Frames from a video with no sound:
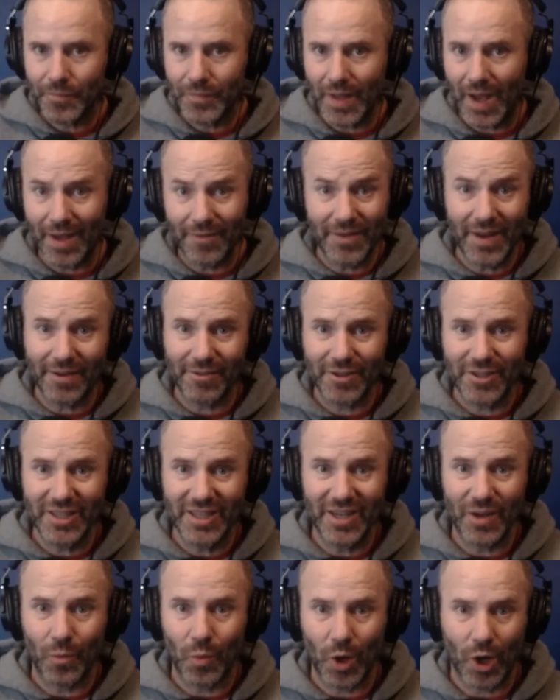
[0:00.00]
I've never
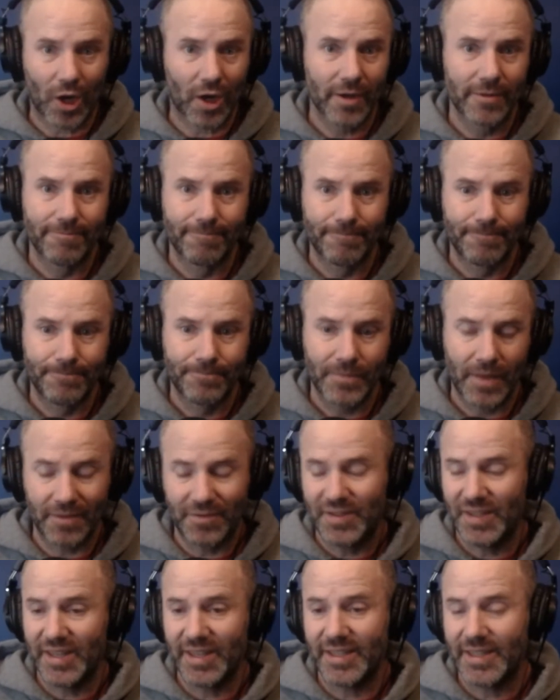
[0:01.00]
seen it work.
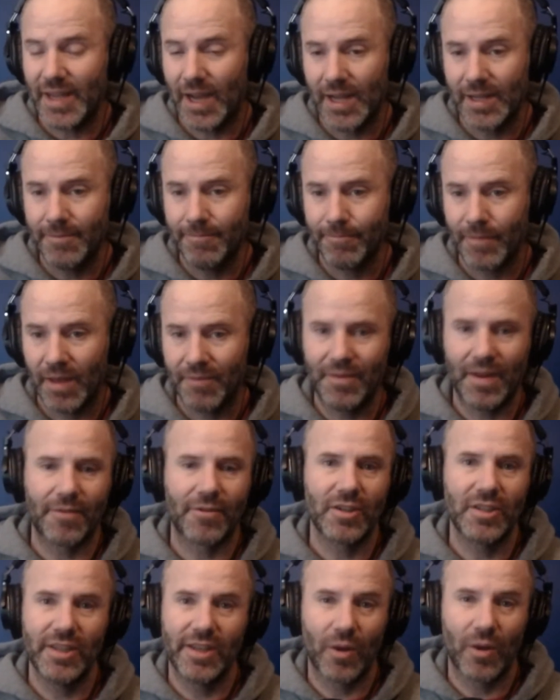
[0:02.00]
I've seen it done. I've
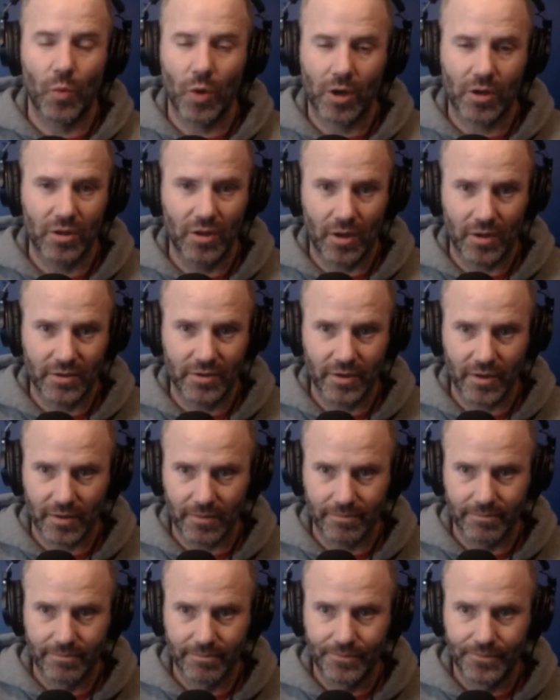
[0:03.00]
never seen it work long term.
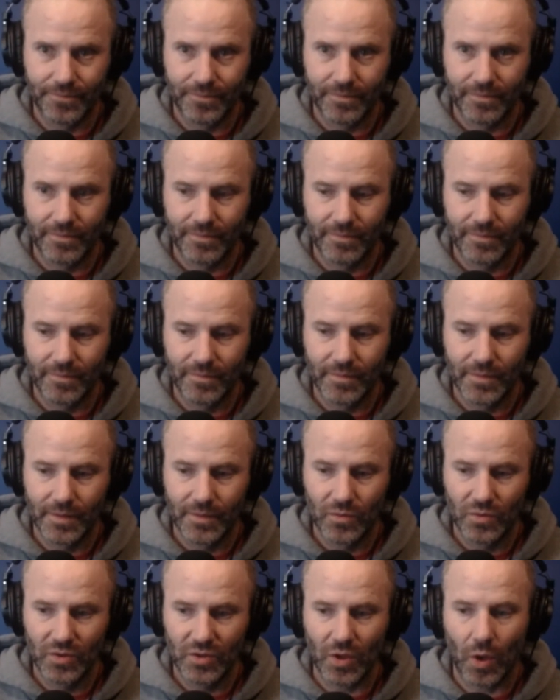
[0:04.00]

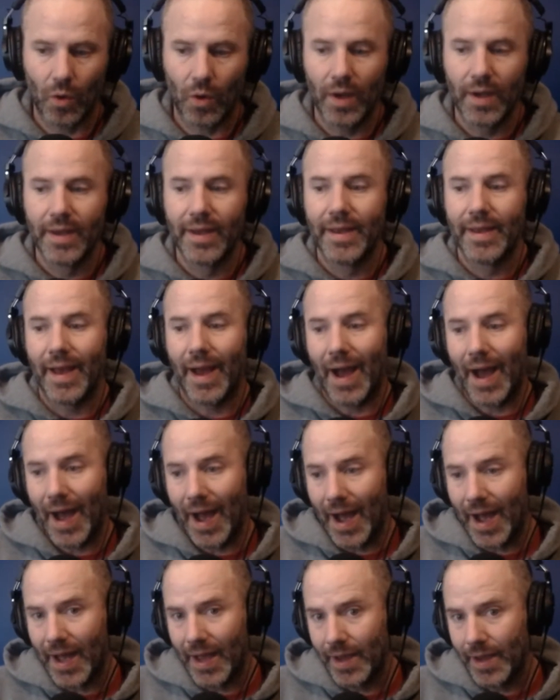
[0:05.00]
So
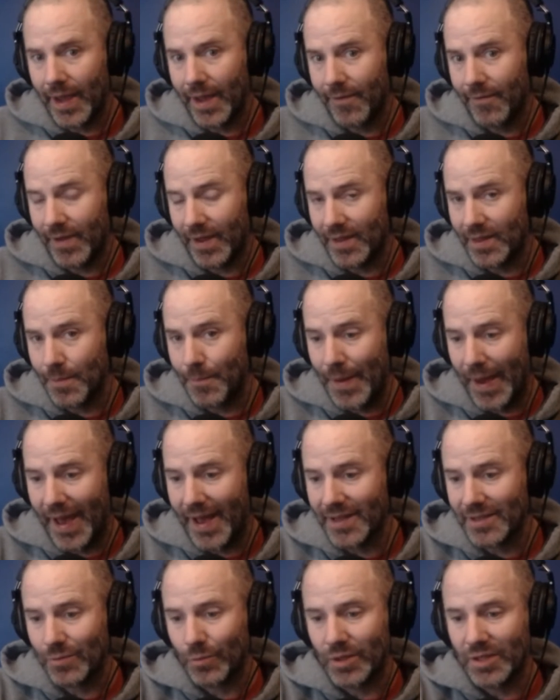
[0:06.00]
I have in the
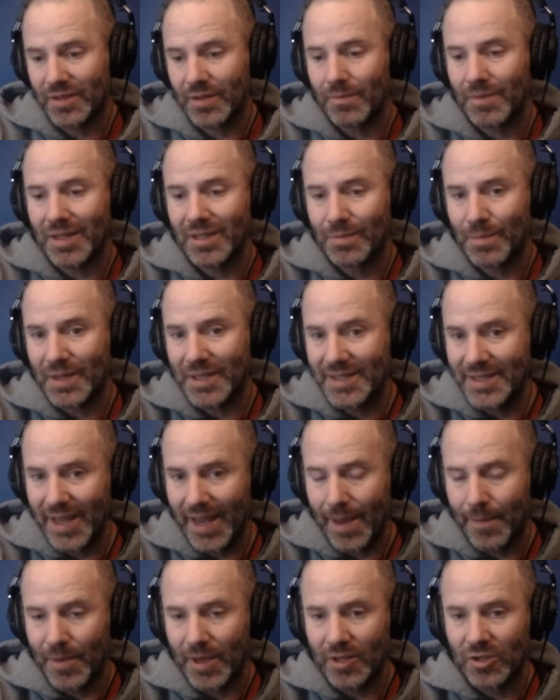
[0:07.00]
past, when something's been
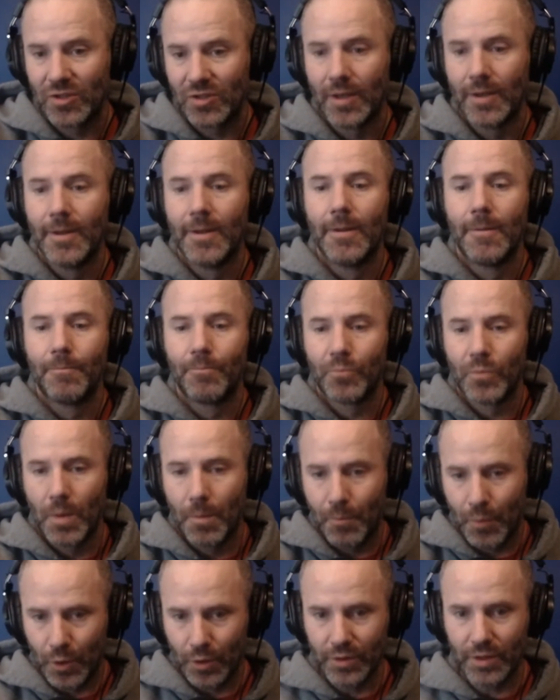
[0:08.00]
damaged,
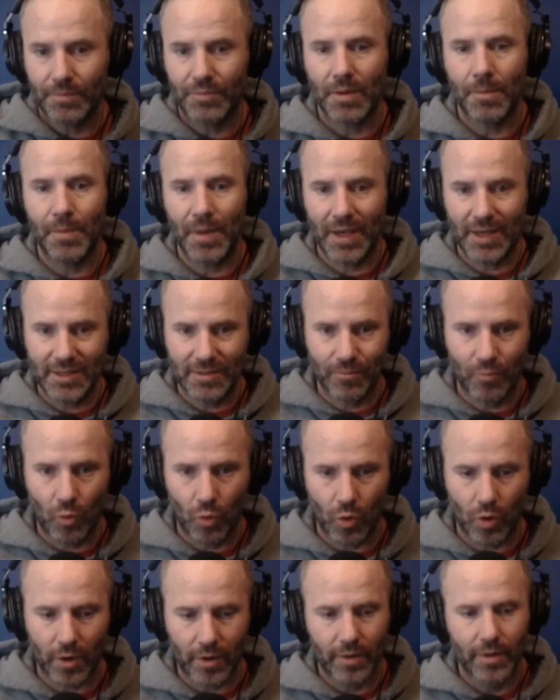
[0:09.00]
pulled up the
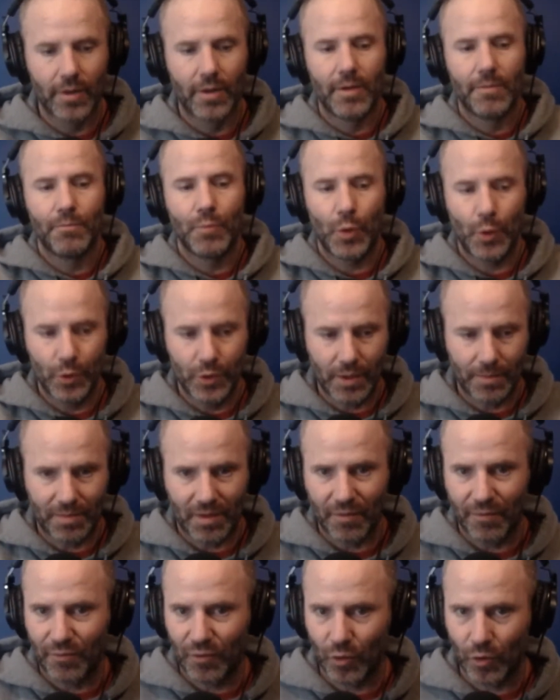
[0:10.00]
baseboard, pulled up
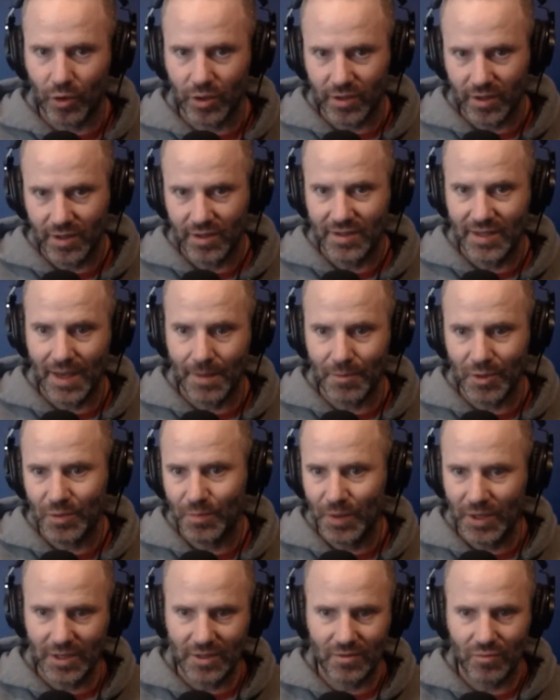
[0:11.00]
the floor to the damaged
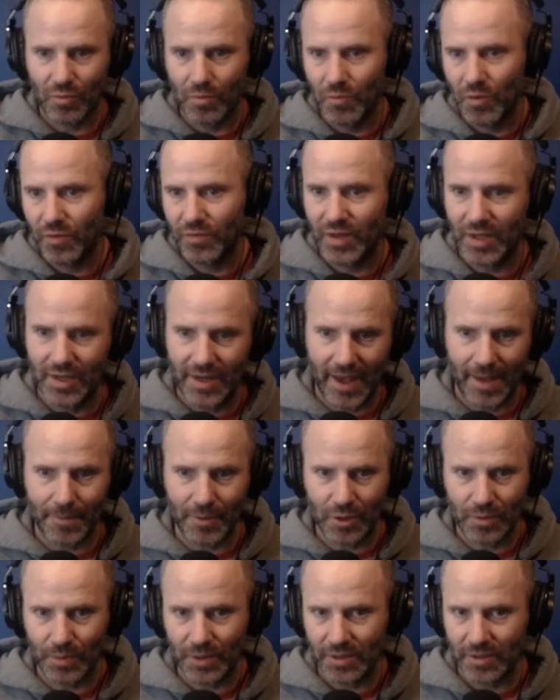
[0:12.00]
piece, removed the
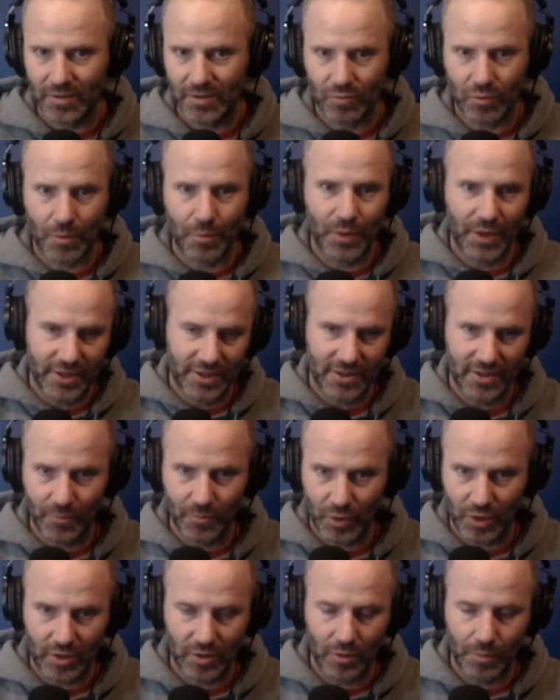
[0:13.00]
damaged pieces, replaced them
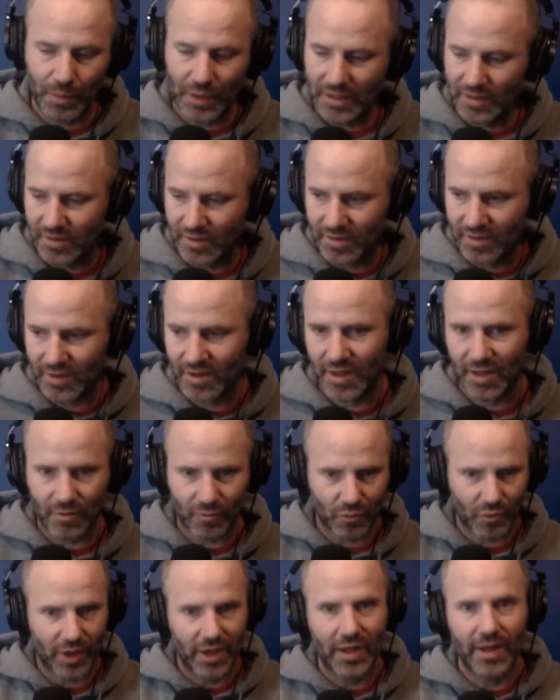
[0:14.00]
with new pieces, and
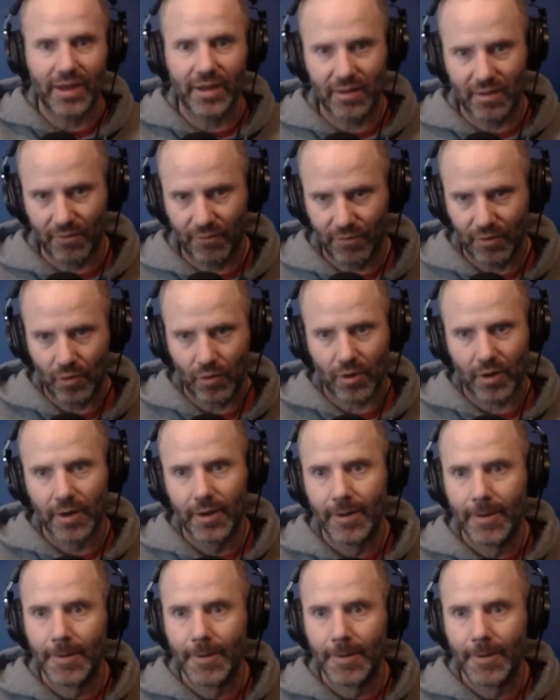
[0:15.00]
then relaid the floor.